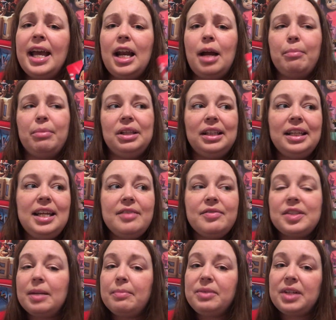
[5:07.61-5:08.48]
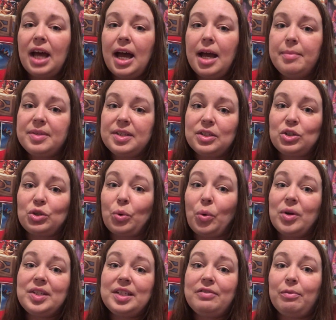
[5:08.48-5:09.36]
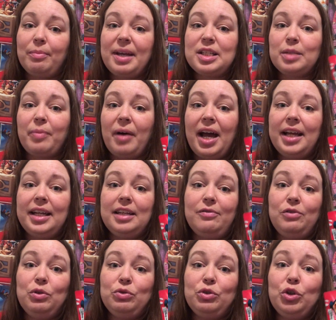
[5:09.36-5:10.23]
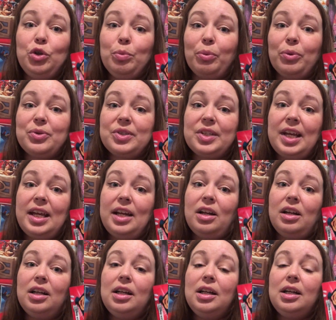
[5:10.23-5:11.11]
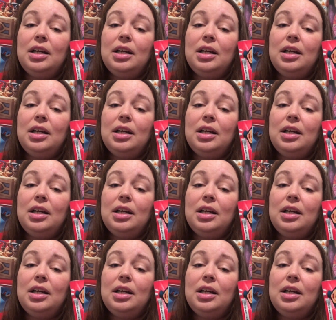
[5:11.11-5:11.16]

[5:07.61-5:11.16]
and I believe sometimes the stores, even Best Buy, give you 2%